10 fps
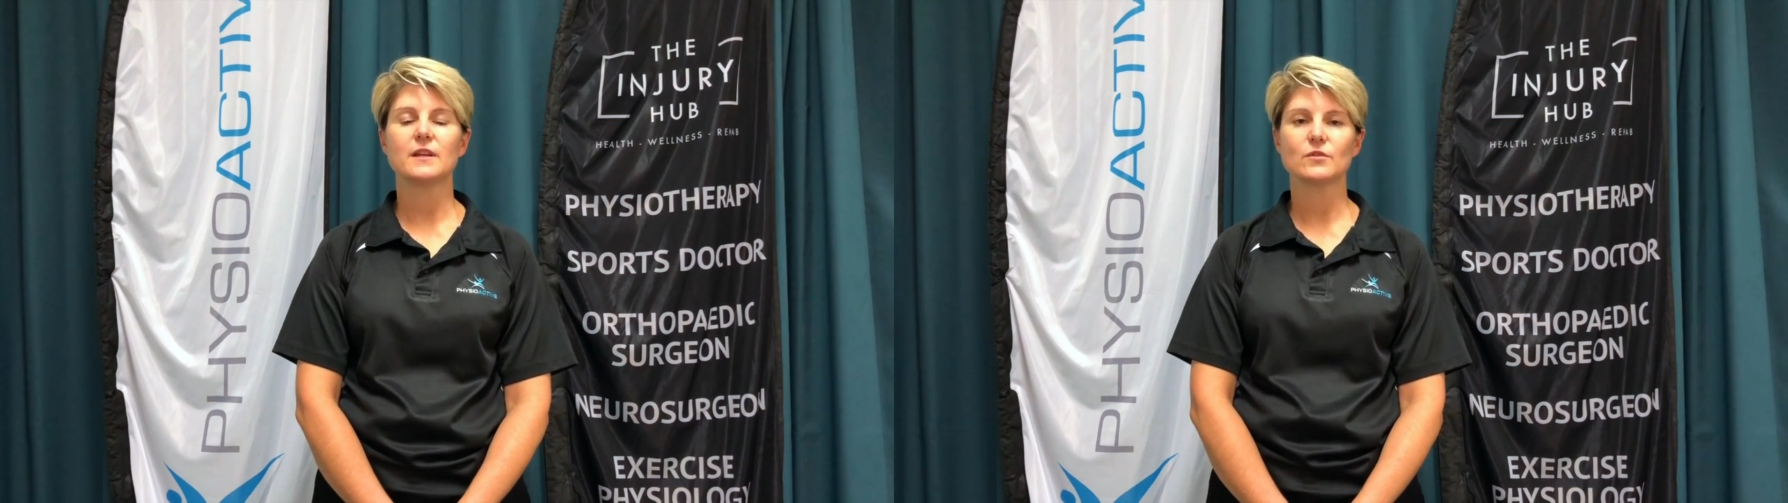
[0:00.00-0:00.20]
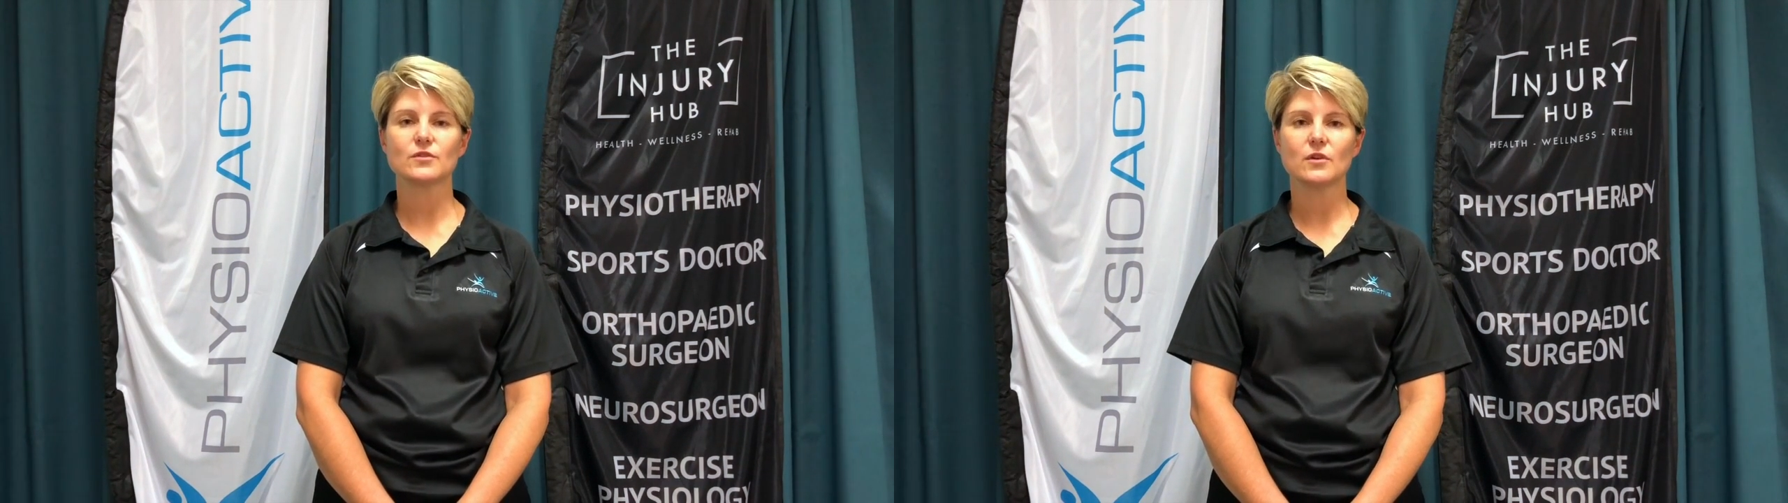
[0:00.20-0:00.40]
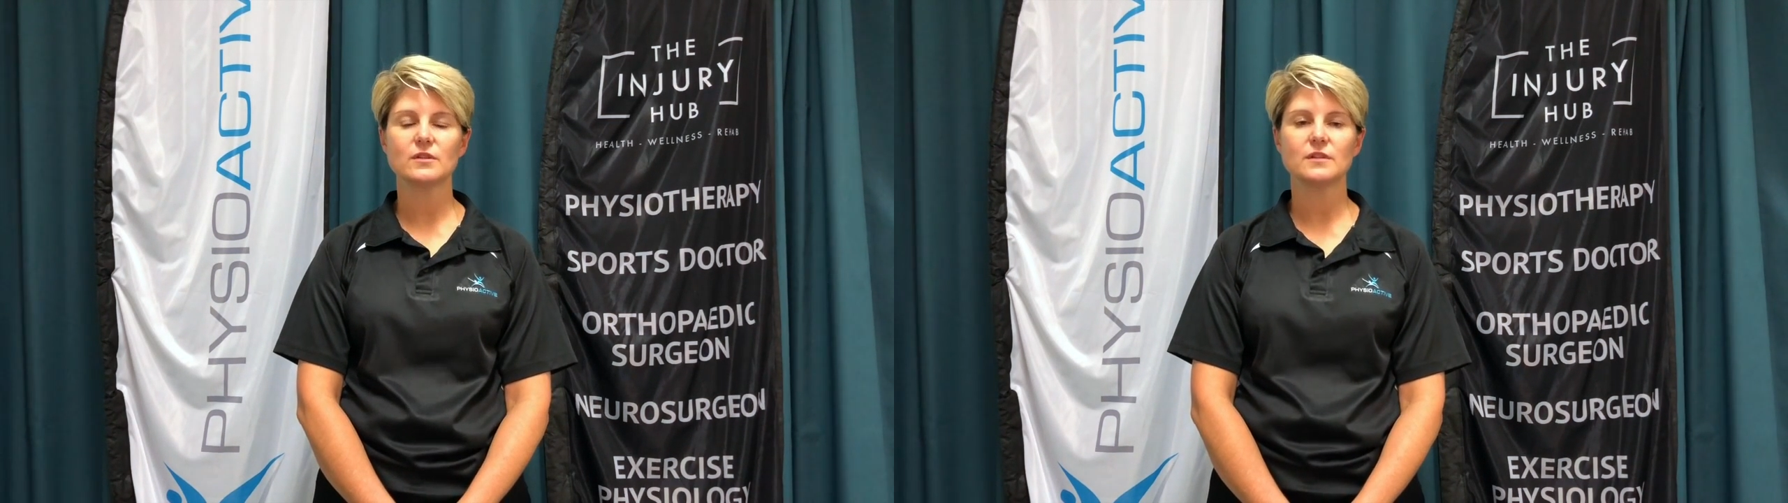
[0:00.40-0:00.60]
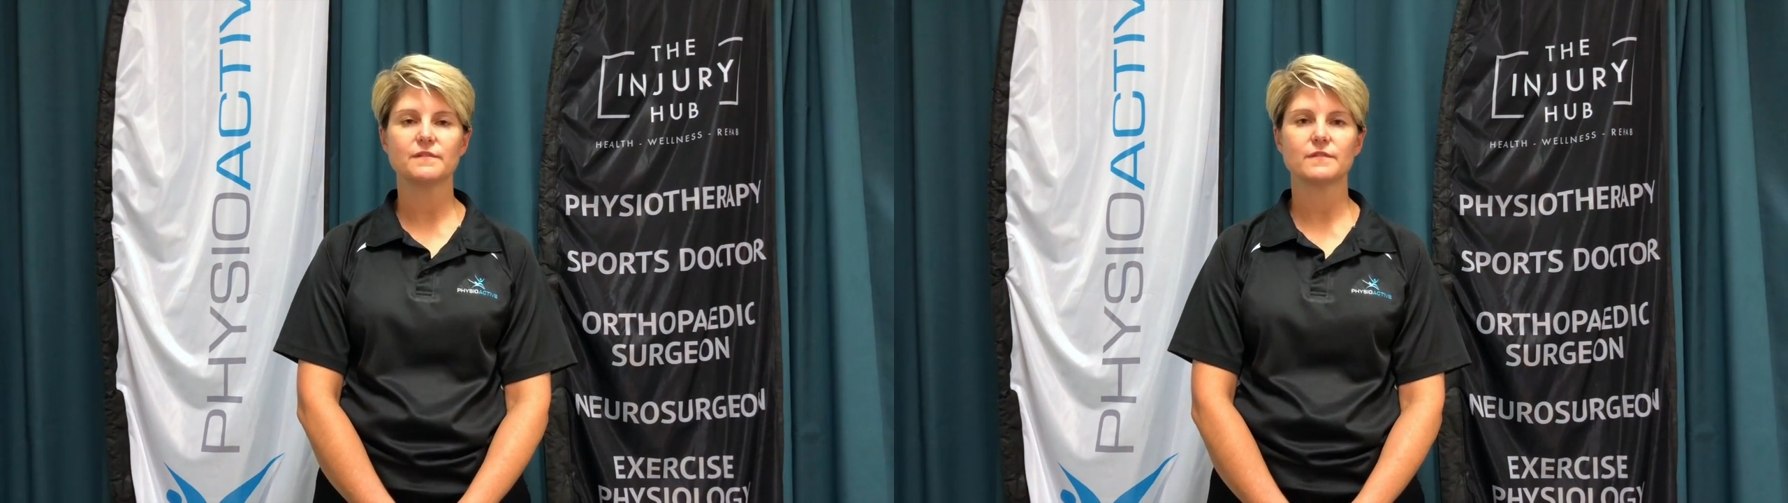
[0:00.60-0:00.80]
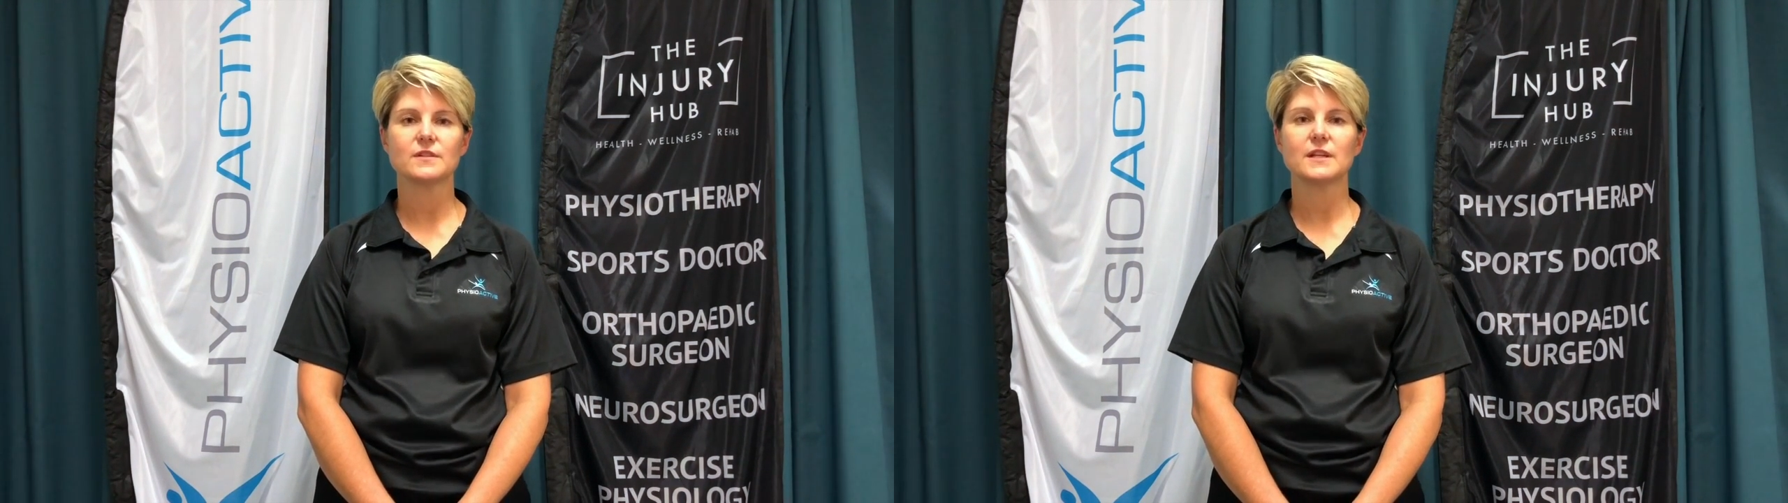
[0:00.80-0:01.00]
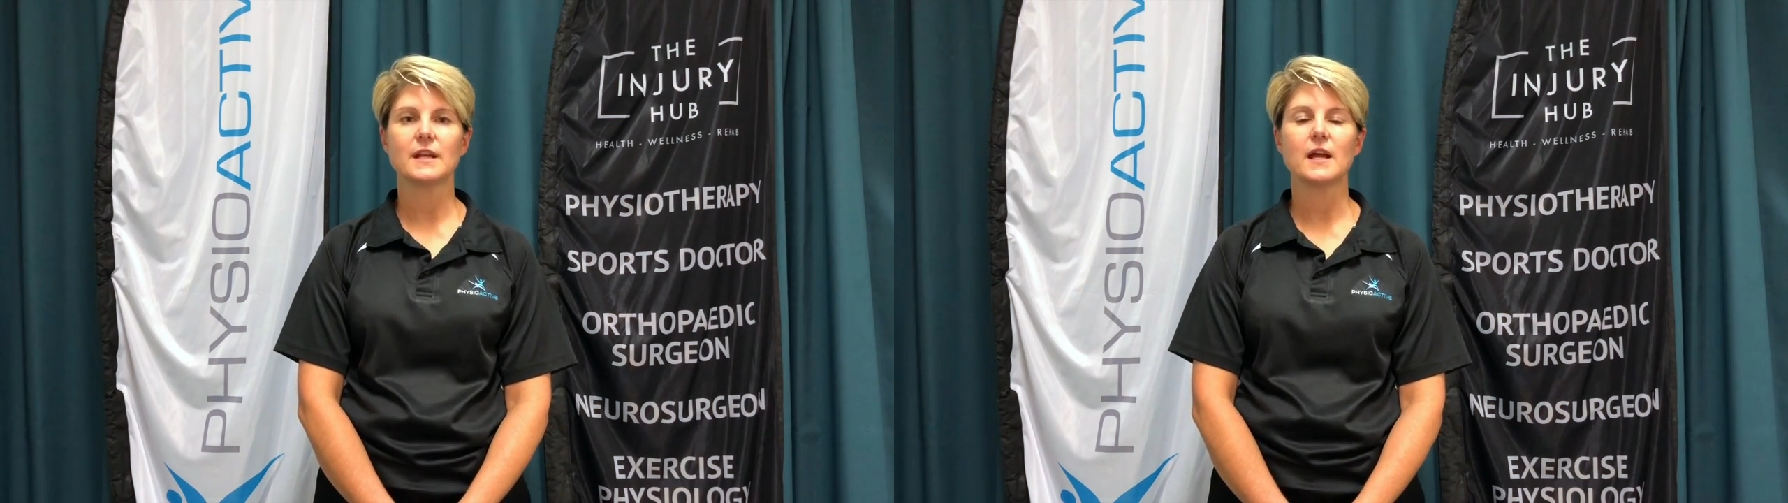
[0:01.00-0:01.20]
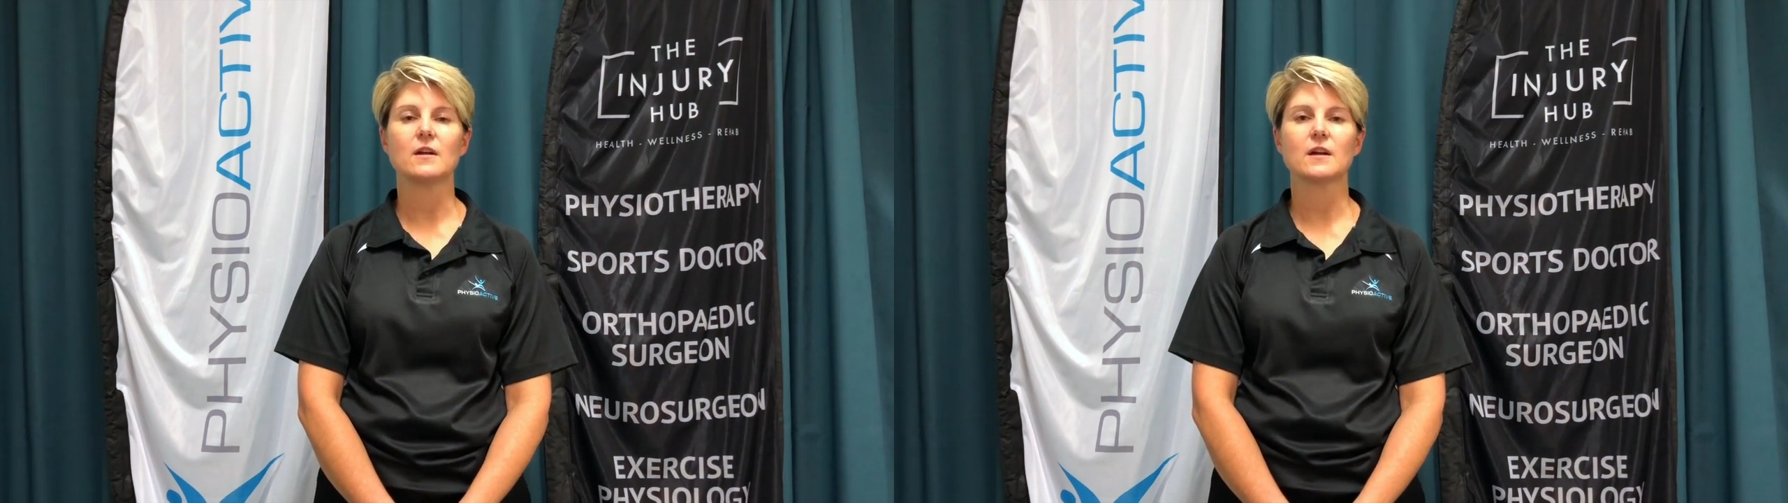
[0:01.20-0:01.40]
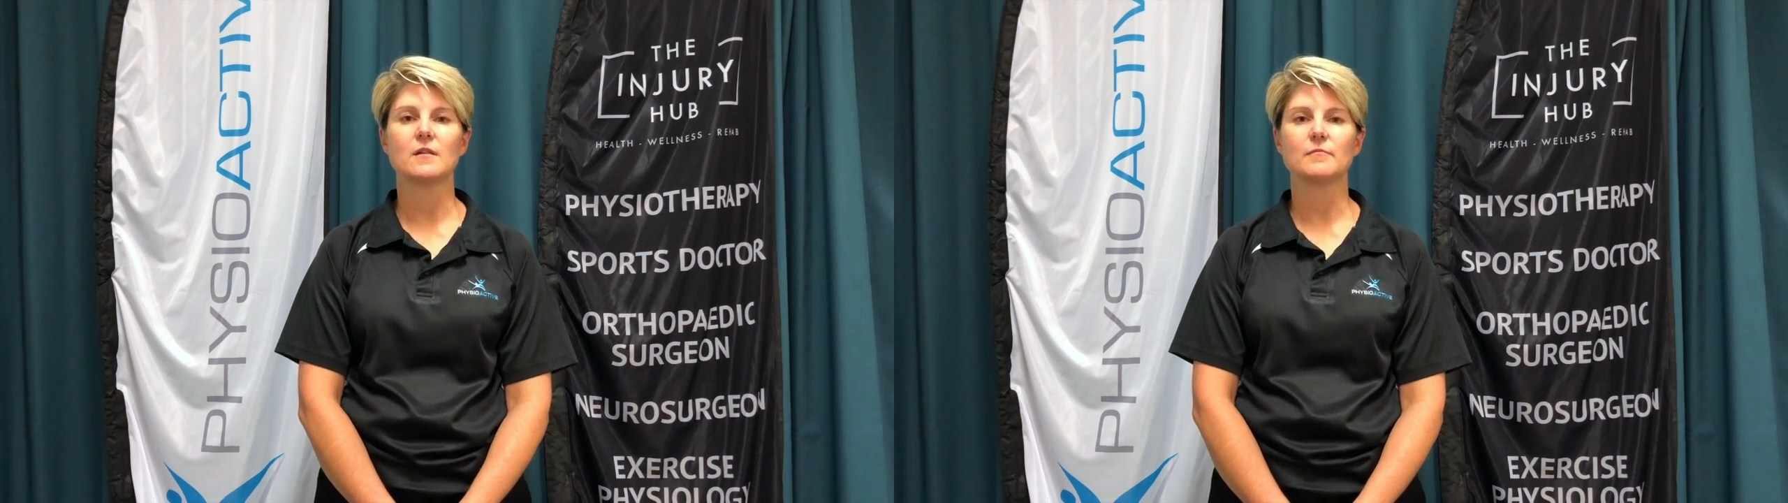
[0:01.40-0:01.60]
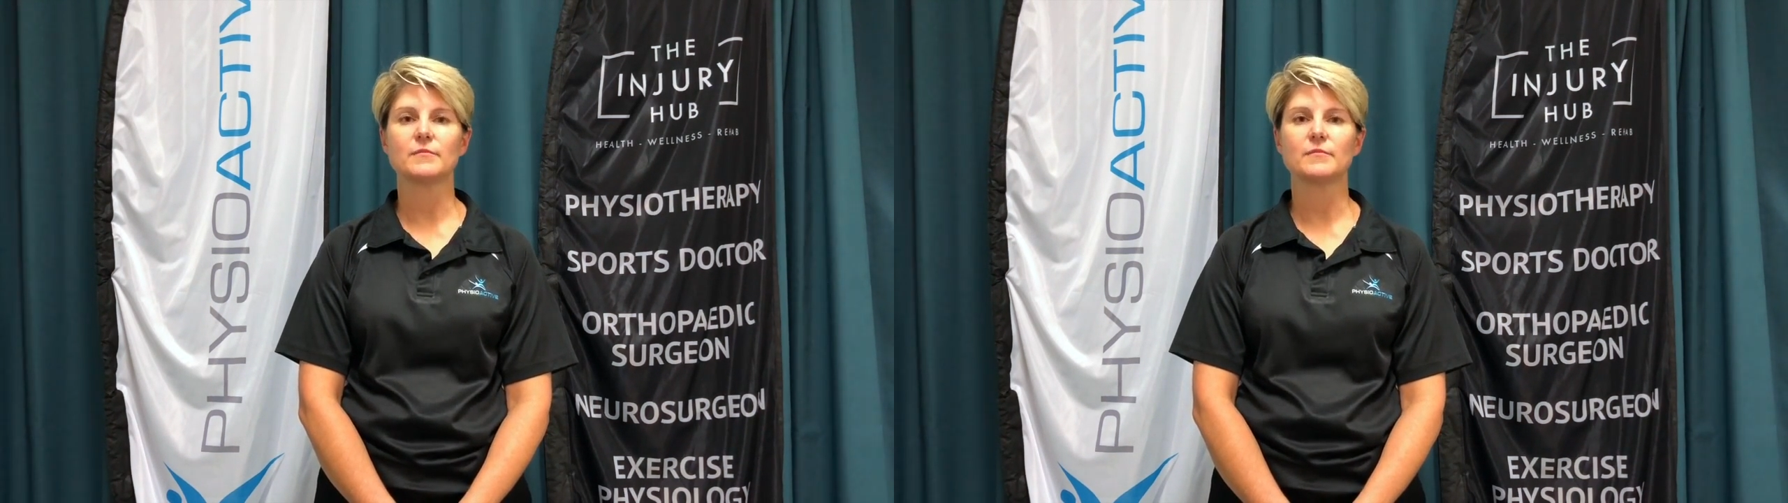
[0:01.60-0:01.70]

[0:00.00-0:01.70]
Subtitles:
there was no difference in outcome